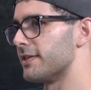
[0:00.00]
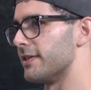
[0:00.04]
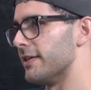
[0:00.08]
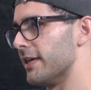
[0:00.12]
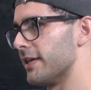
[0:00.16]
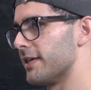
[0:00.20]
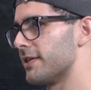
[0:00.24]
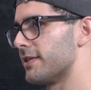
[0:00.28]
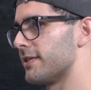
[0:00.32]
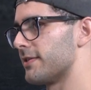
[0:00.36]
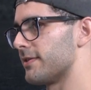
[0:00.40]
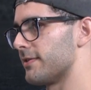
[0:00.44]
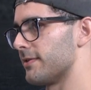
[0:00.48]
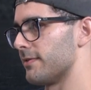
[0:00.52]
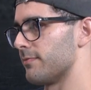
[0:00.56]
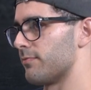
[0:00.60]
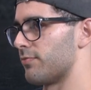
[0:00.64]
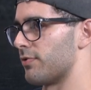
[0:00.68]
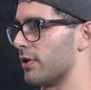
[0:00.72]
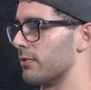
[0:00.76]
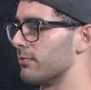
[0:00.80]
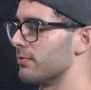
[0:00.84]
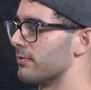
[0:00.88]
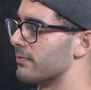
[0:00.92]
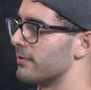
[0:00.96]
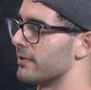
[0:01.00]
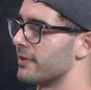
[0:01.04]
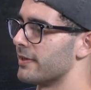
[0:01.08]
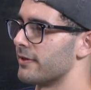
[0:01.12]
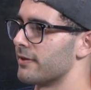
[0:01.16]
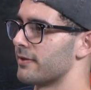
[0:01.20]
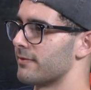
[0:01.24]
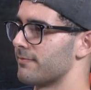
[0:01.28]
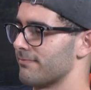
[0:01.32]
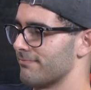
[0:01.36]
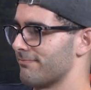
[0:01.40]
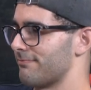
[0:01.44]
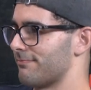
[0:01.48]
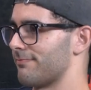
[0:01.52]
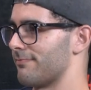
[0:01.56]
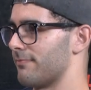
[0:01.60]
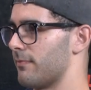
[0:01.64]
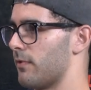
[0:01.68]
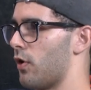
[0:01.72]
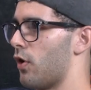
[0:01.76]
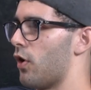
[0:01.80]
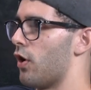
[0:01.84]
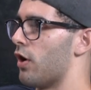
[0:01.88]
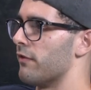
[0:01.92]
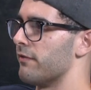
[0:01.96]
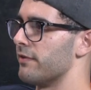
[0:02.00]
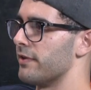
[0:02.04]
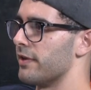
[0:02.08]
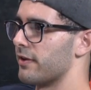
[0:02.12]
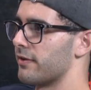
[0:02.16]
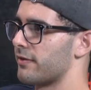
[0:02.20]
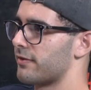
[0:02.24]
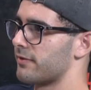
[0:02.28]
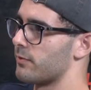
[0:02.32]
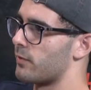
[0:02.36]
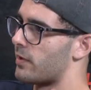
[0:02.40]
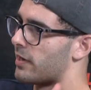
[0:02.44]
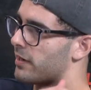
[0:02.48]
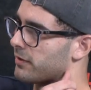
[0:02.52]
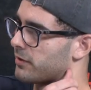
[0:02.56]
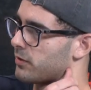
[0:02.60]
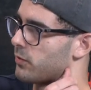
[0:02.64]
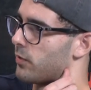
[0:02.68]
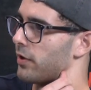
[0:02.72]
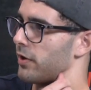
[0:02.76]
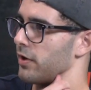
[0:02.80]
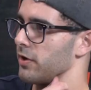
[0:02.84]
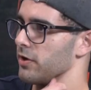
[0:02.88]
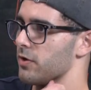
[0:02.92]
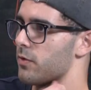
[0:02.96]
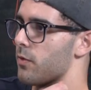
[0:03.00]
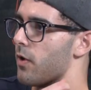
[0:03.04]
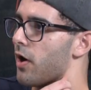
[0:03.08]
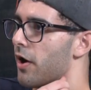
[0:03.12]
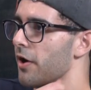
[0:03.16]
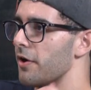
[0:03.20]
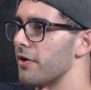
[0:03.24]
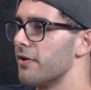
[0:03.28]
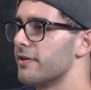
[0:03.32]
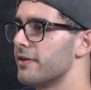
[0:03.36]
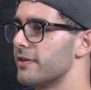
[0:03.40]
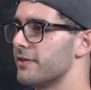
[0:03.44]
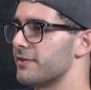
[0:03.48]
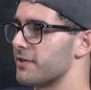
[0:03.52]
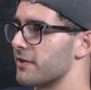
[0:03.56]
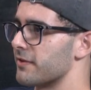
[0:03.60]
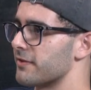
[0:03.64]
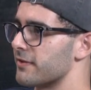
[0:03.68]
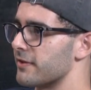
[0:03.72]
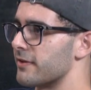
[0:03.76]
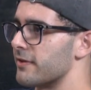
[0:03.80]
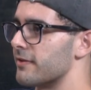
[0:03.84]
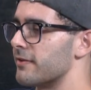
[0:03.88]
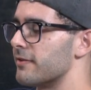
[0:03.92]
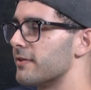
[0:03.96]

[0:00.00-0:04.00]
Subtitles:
Nick's probably a obvious one, quote unquote. He's got